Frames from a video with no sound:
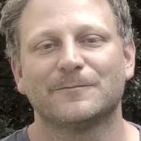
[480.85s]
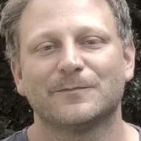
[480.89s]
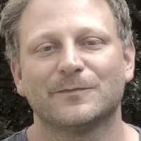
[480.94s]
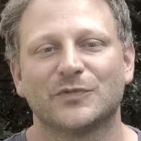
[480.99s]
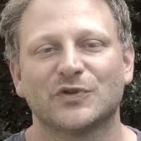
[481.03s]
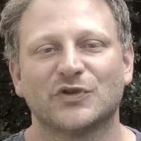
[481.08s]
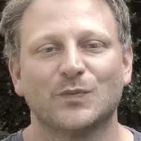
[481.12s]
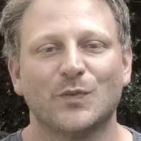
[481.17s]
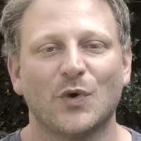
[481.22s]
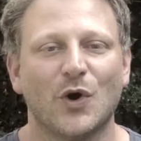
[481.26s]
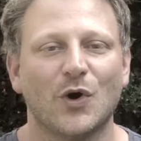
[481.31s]

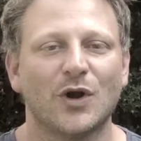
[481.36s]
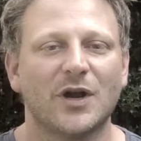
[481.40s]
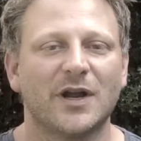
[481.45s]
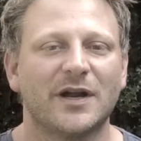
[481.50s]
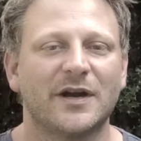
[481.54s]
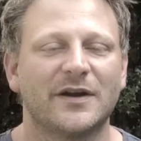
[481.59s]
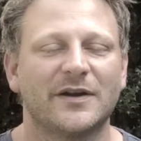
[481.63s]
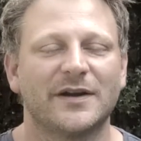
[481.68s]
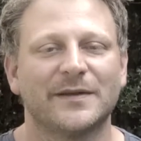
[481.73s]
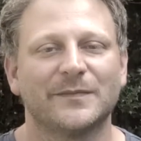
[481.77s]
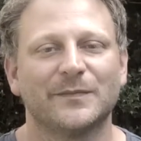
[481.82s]

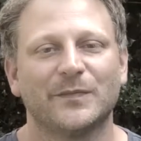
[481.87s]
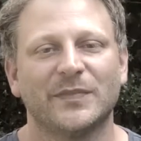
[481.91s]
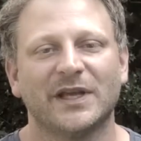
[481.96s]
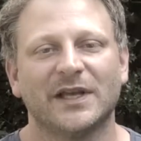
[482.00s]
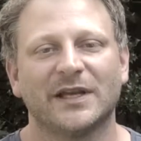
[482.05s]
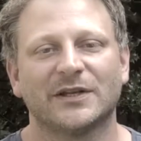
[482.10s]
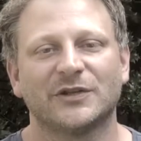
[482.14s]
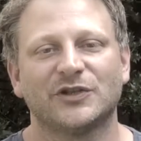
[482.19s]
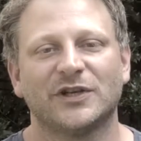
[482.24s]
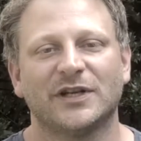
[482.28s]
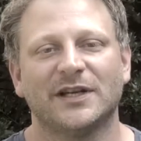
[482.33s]
smaller and
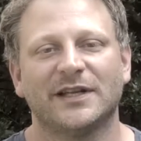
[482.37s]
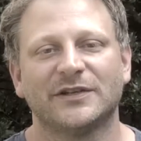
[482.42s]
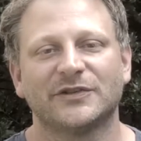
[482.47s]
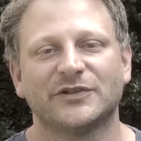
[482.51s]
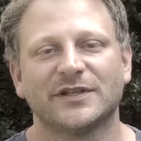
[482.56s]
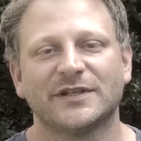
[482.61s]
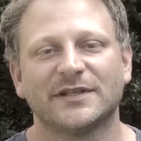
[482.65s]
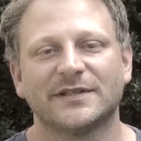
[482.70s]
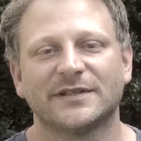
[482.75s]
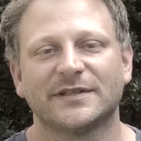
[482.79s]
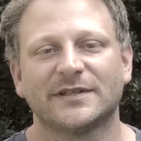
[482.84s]
bigger
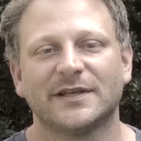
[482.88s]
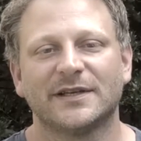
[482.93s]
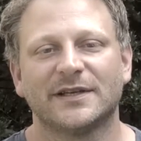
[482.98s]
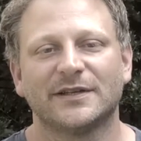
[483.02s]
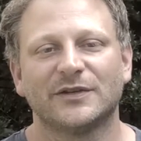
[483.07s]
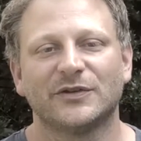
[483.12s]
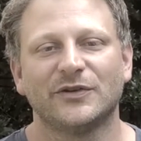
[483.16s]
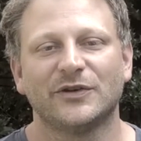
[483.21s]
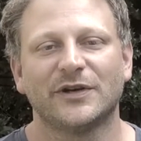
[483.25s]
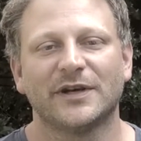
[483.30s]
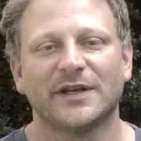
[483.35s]
challenges
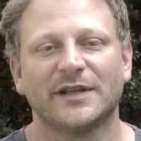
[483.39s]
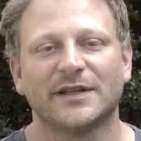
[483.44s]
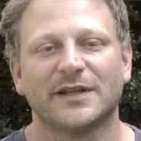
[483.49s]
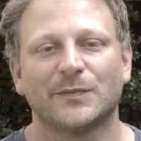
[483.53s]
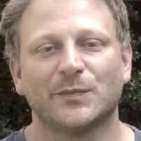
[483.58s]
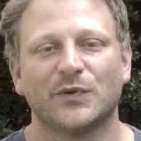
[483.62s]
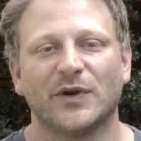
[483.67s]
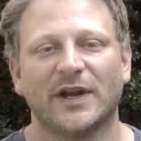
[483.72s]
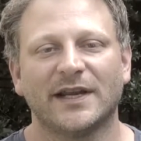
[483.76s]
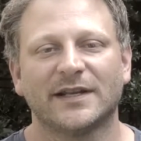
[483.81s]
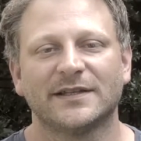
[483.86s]
during
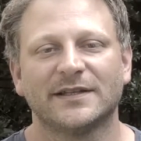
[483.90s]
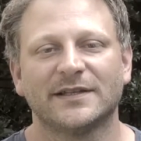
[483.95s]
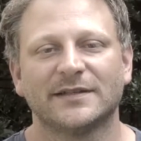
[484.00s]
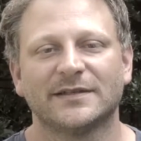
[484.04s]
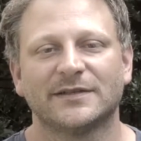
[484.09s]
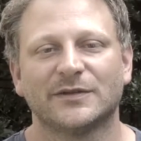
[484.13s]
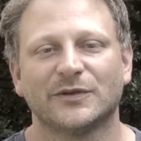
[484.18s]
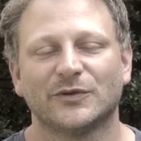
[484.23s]
the practice.